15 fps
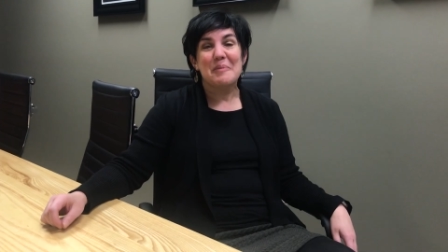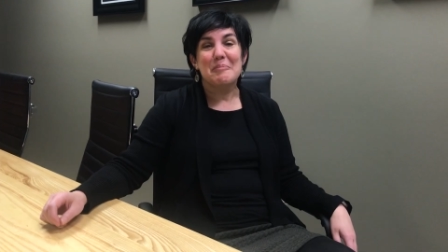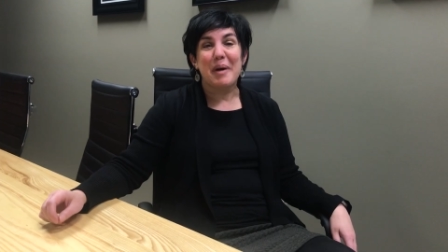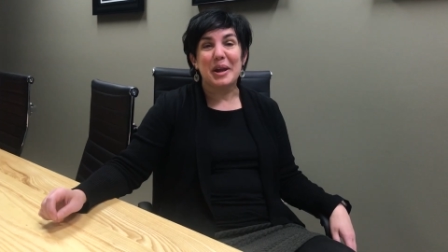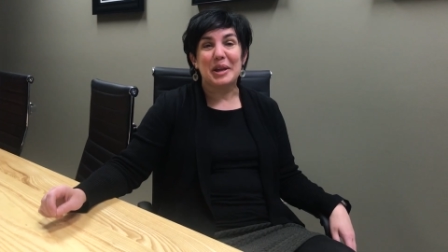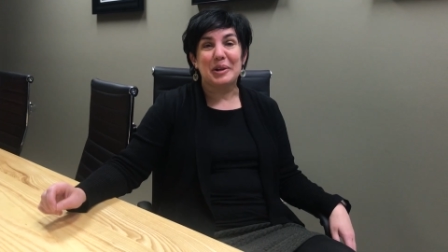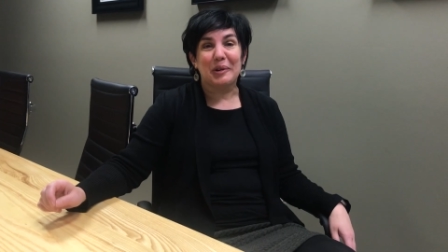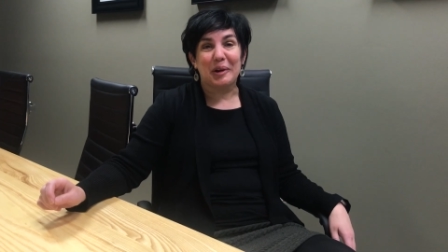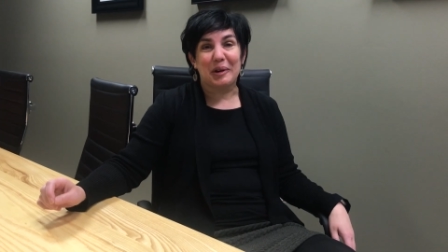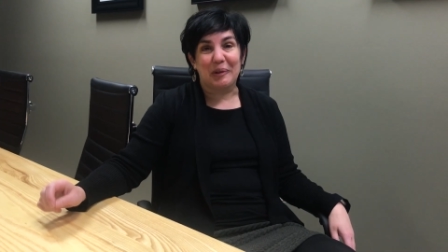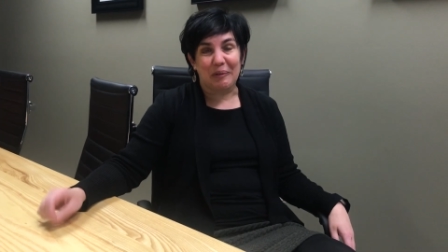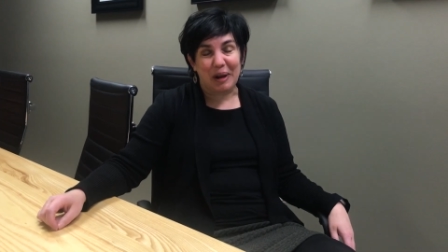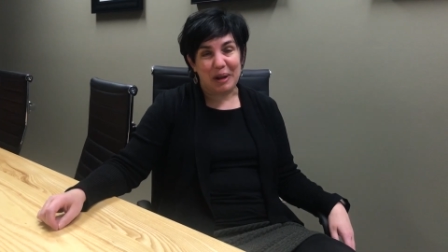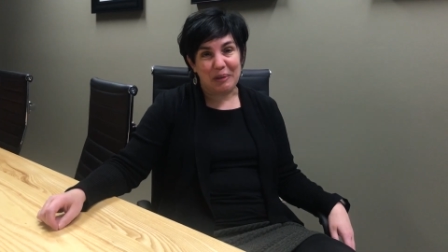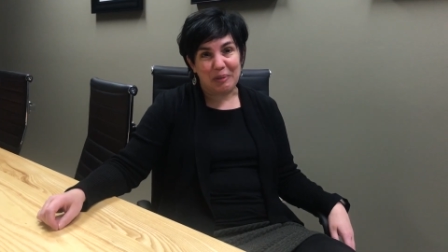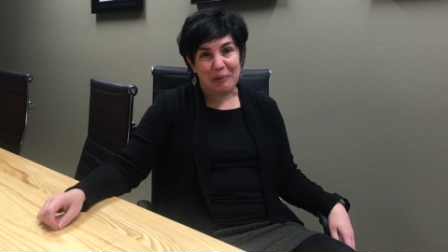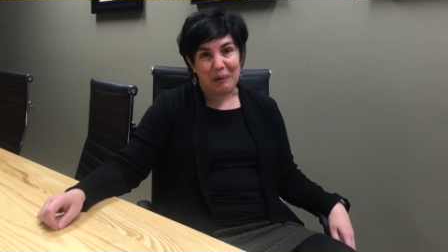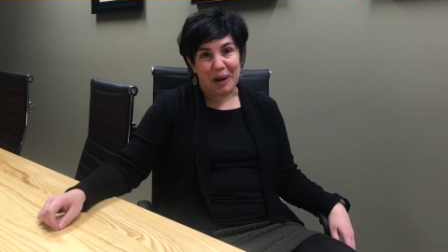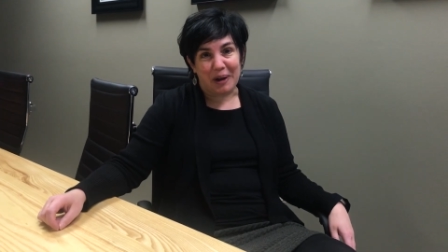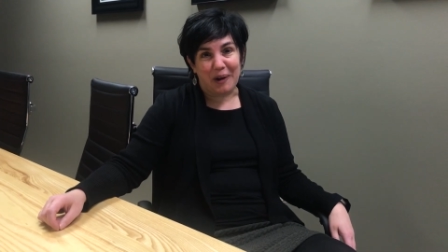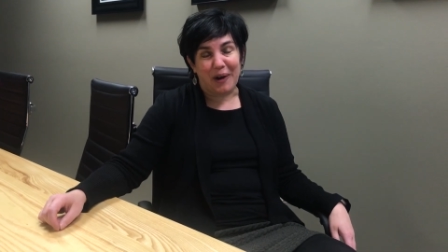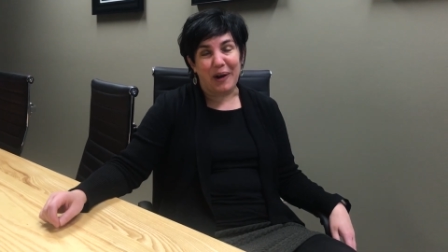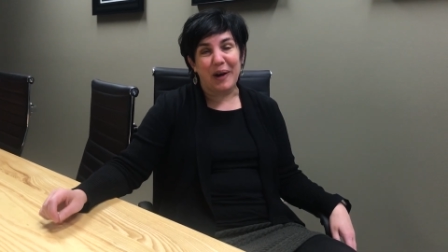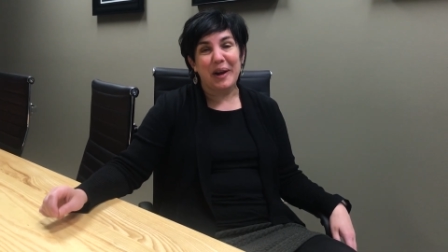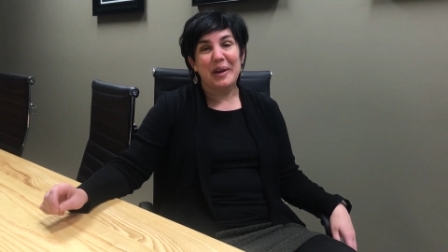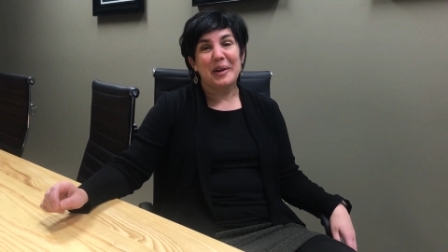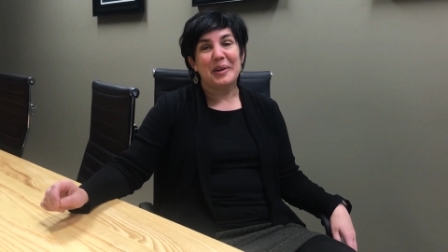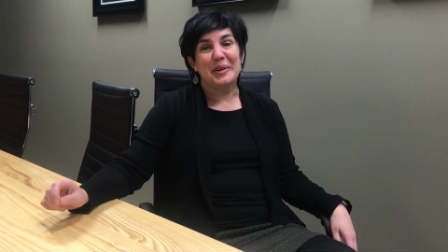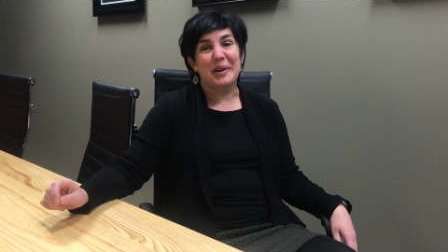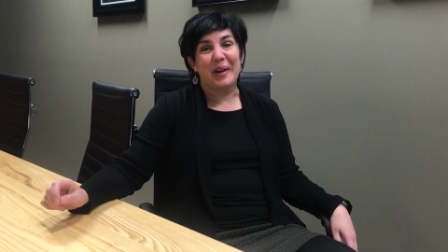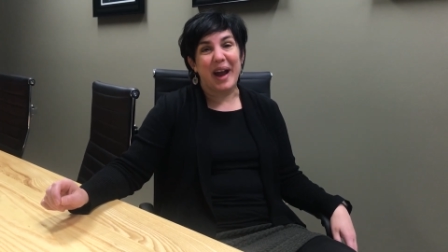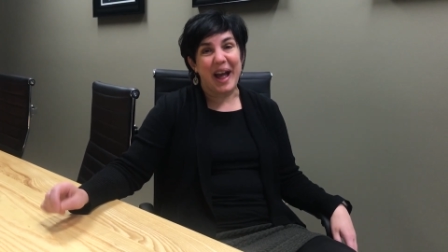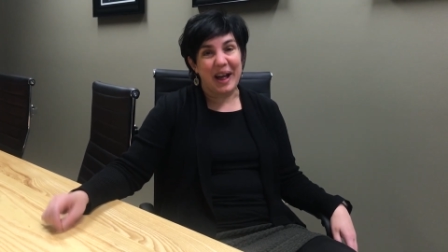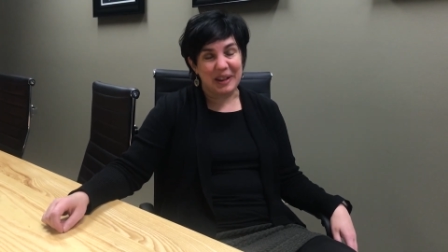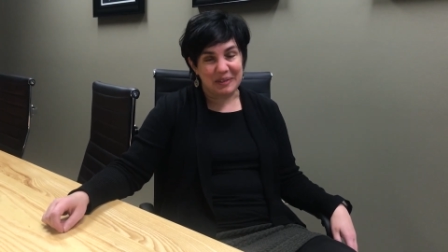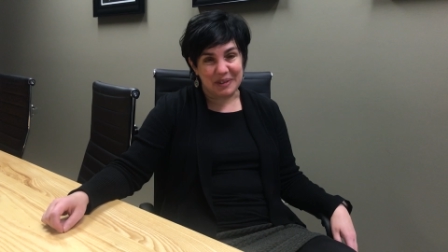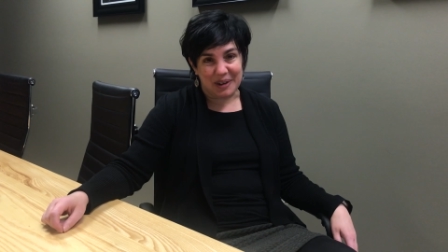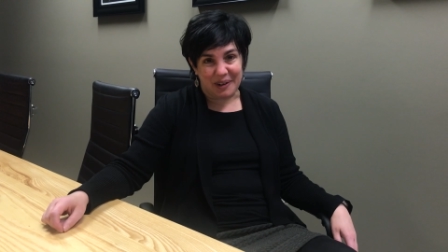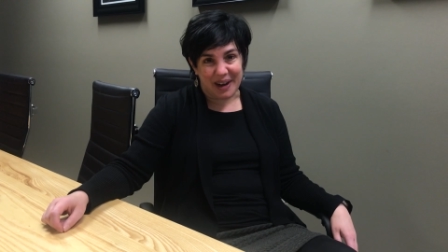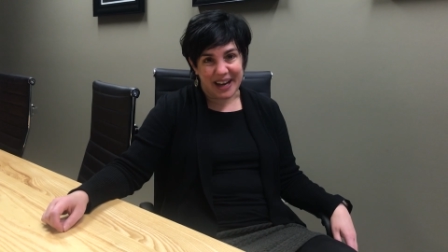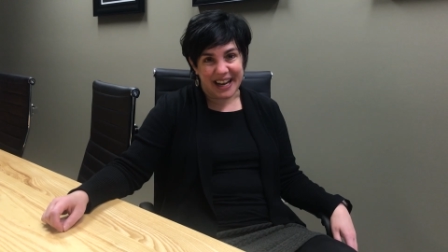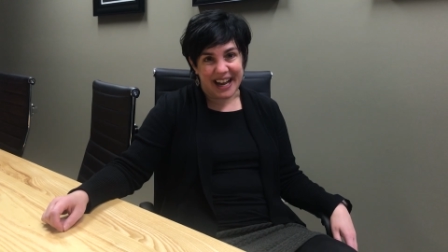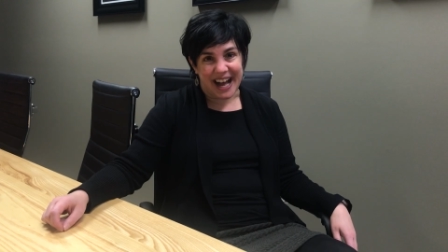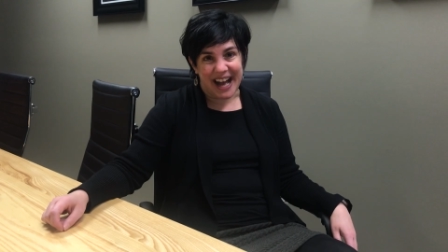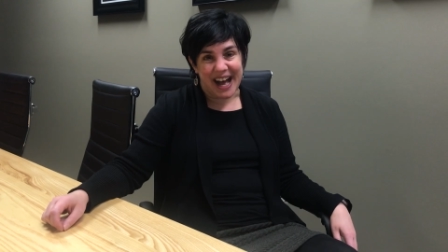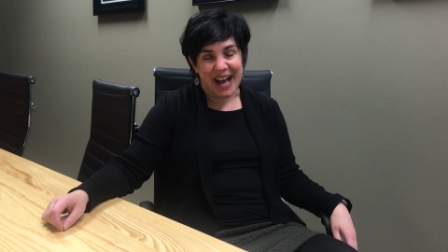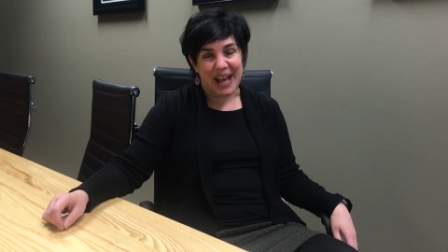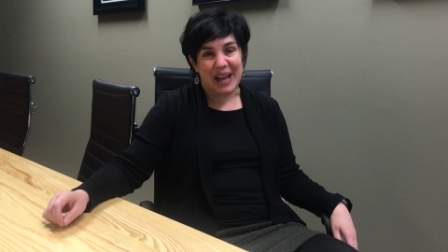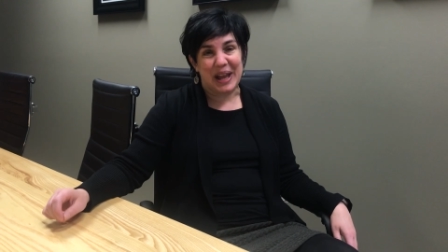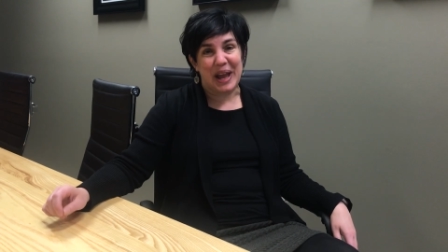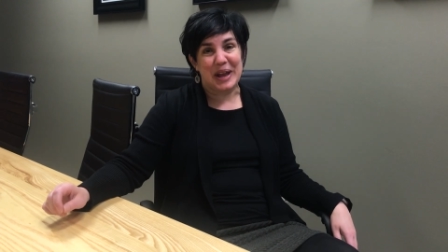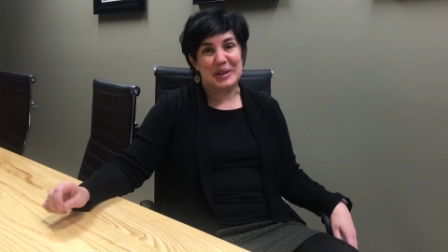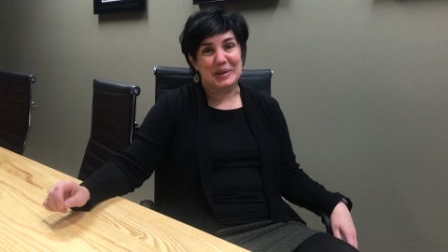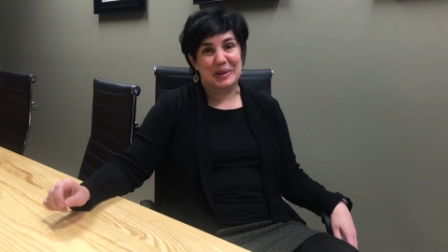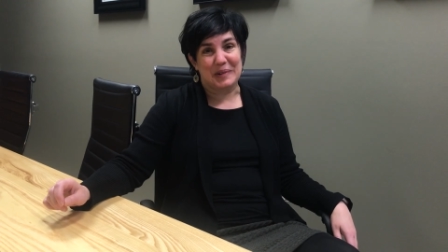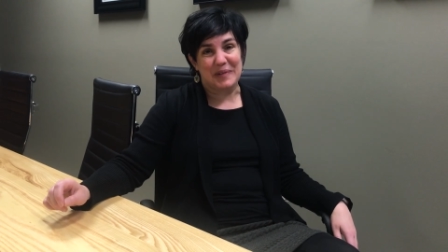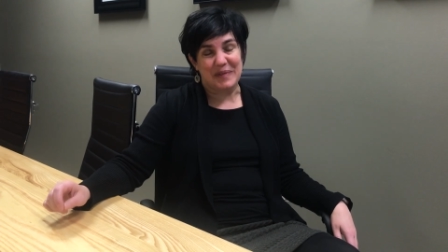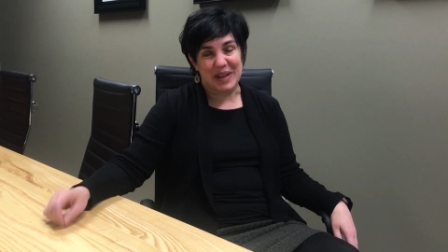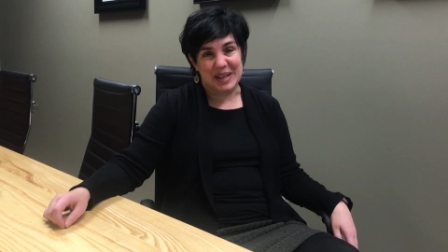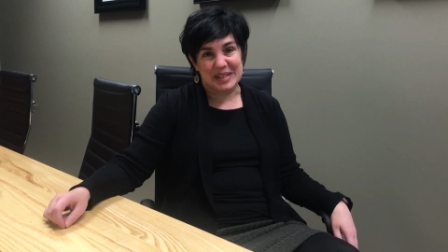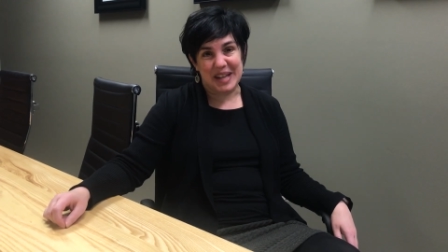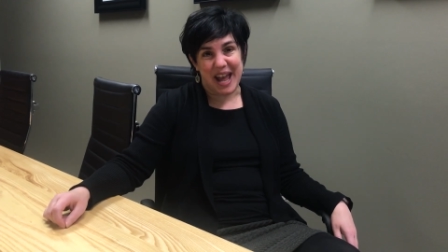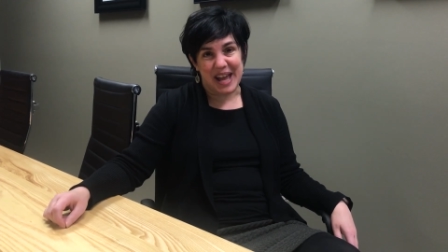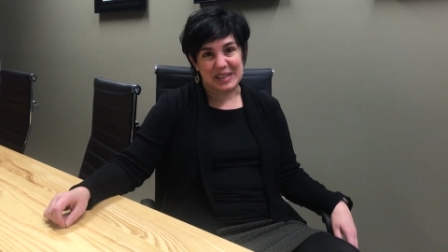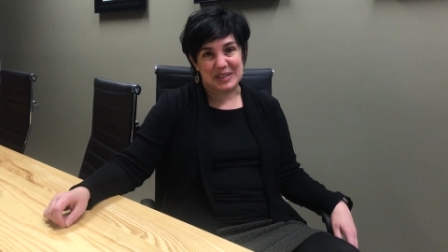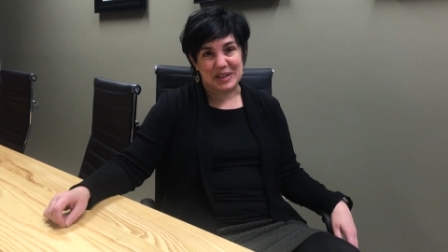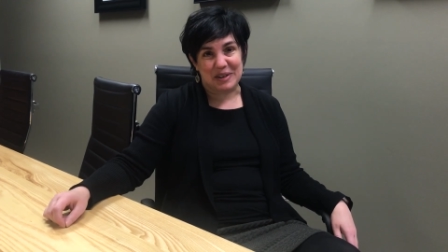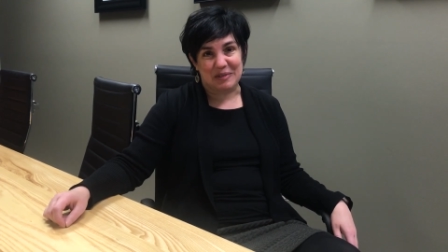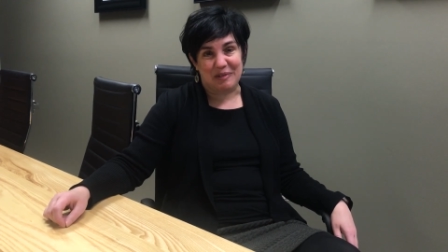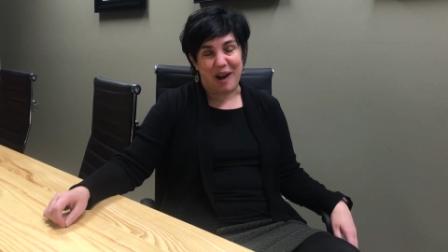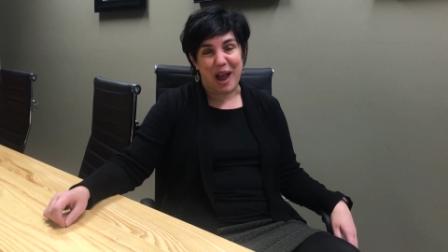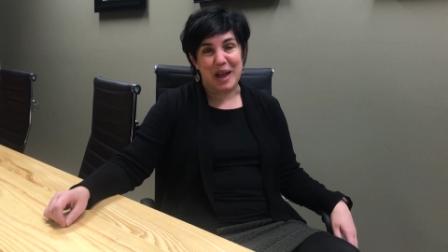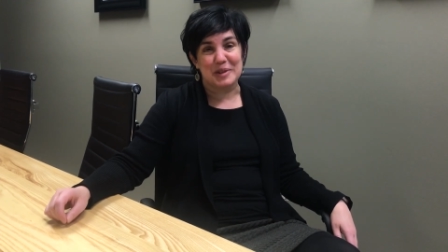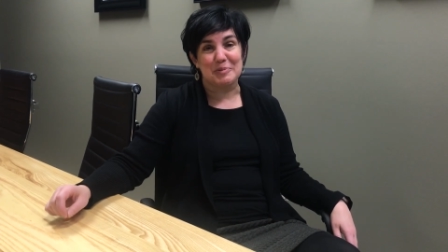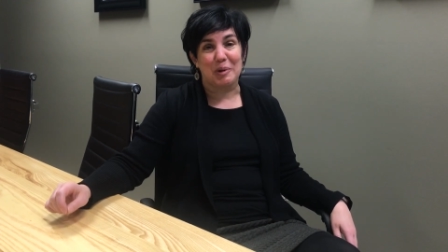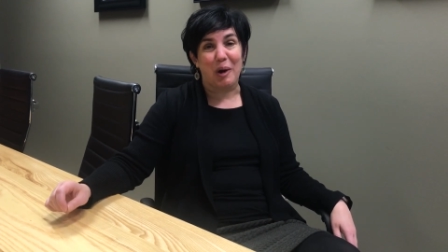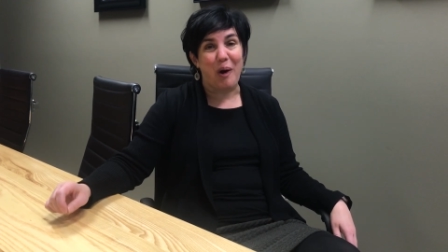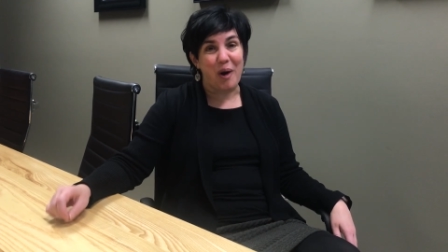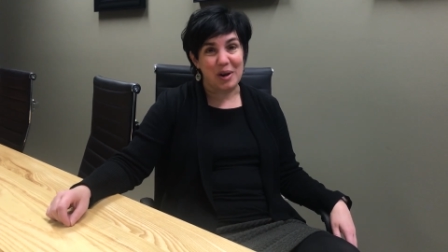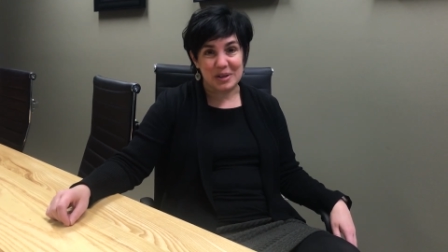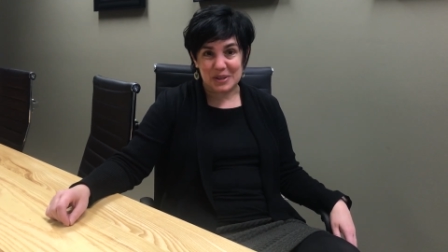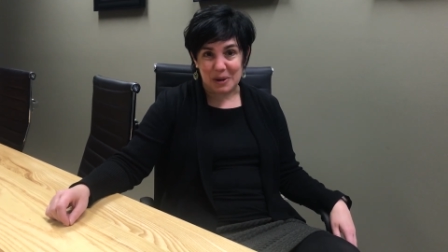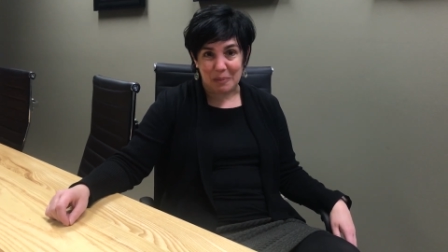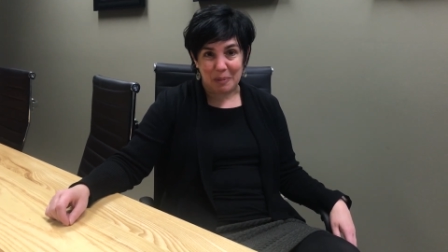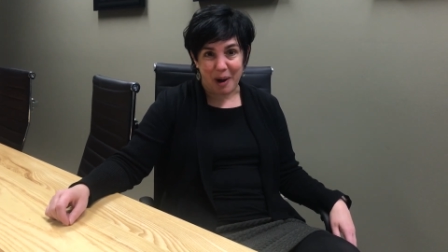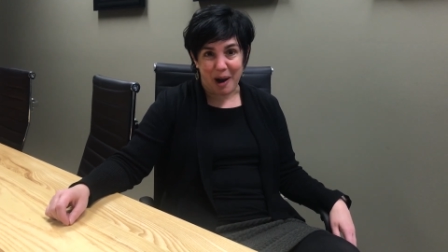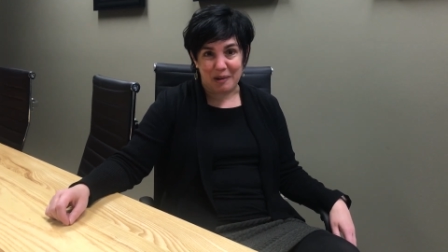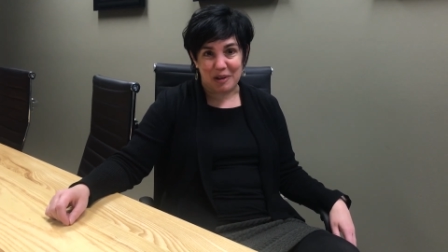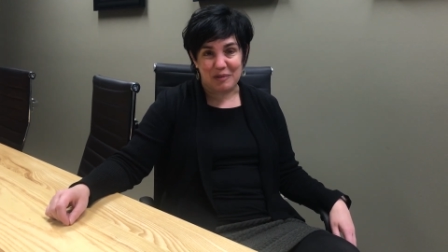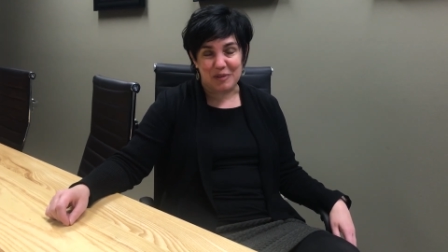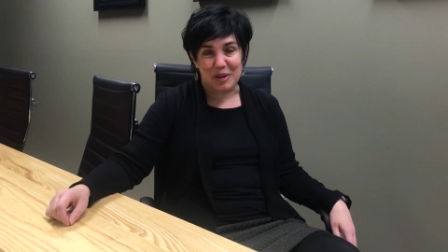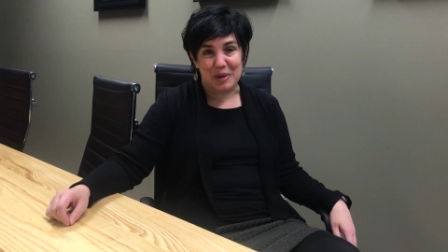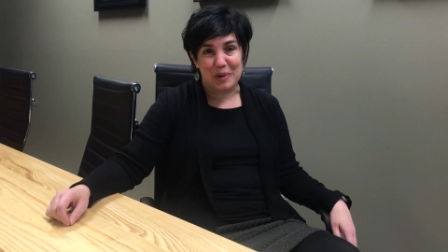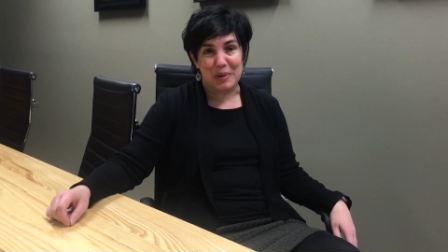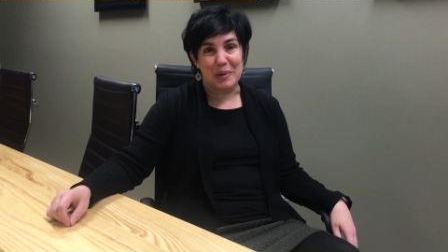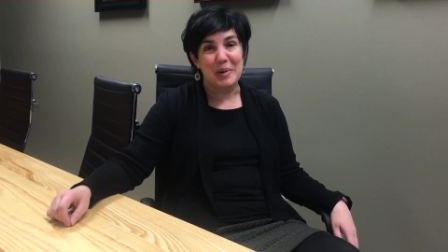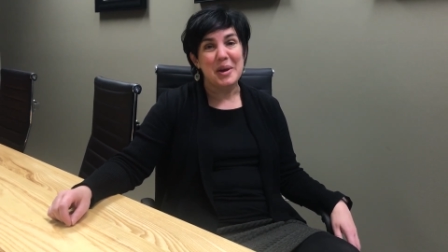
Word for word: Mike, you're a great lawyer, you're a hell of a great guy, and you're a fantastic friend. We're also proud of you.